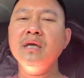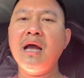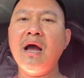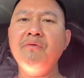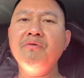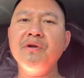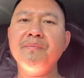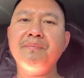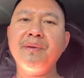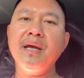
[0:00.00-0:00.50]

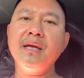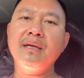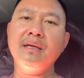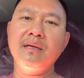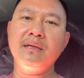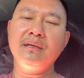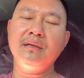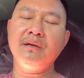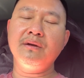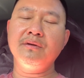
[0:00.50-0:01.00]
would pick
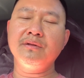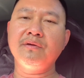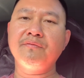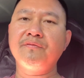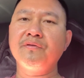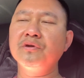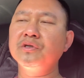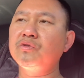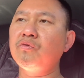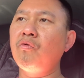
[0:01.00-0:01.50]
the
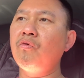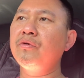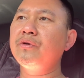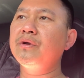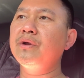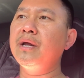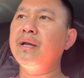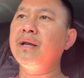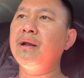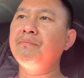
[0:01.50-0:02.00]
first
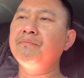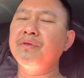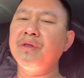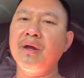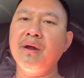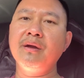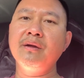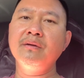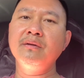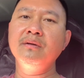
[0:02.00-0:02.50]
order and I'm
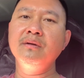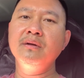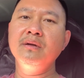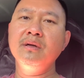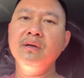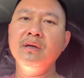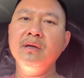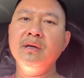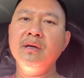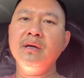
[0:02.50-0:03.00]
there,
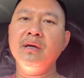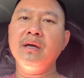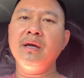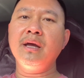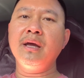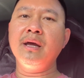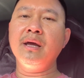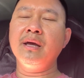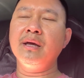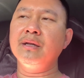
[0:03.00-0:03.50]

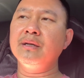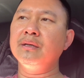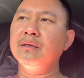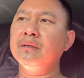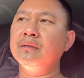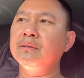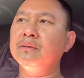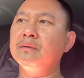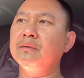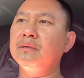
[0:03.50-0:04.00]

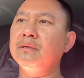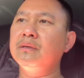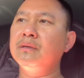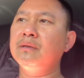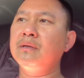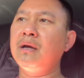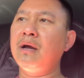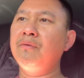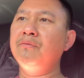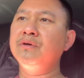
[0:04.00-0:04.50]
and
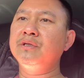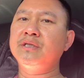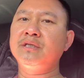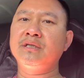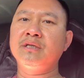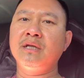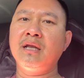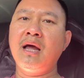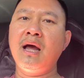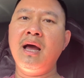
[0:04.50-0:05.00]
I would
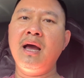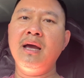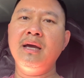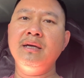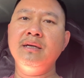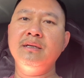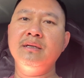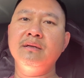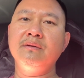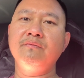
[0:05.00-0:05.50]

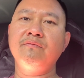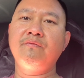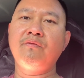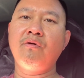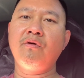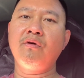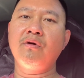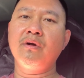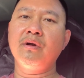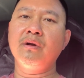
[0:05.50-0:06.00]
slide
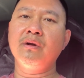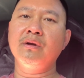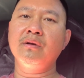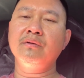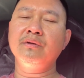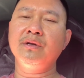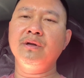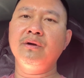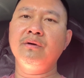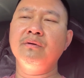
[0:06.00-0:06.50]

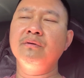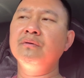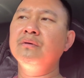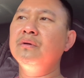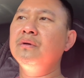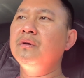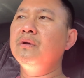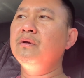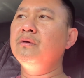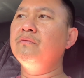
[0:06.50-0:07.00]
for
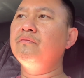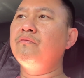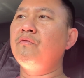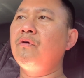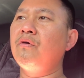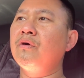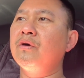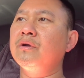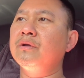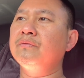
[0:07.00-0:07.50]

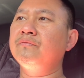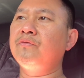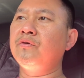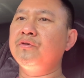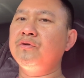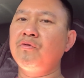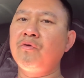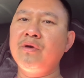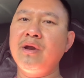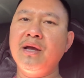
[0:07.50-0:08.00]

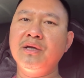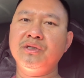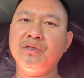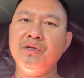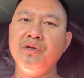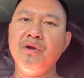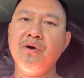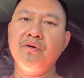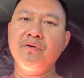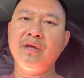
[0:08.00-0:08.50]
DoorDash
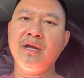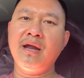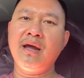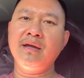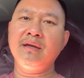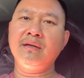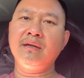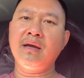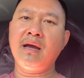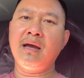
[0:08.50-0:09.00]
to know that
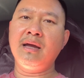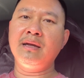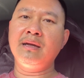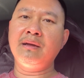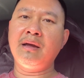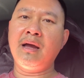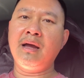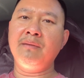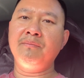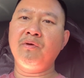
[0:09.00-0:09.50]

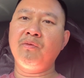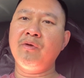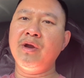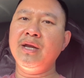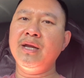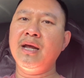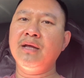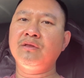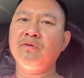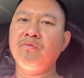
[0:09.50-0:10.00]
I'm
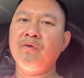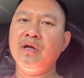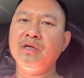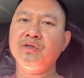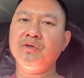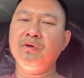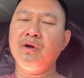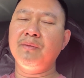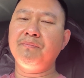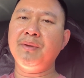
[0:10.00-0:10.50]
already at the
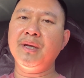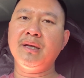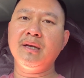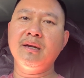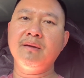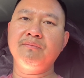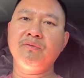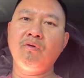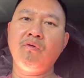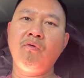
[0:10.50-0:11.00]
restaurant
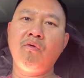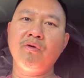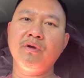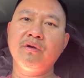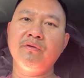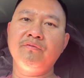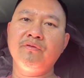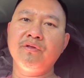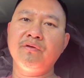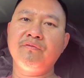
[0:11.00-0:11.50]
picking up the
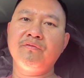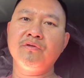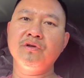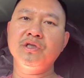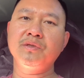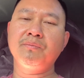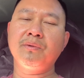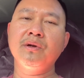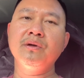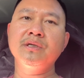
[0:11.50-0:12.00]
order for the
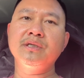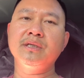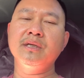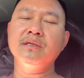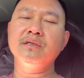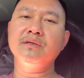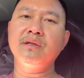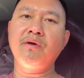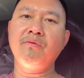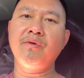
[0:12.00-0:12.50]
first
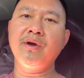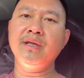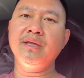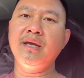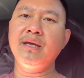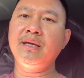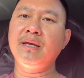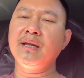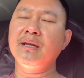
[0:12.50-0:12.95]
person, so that way the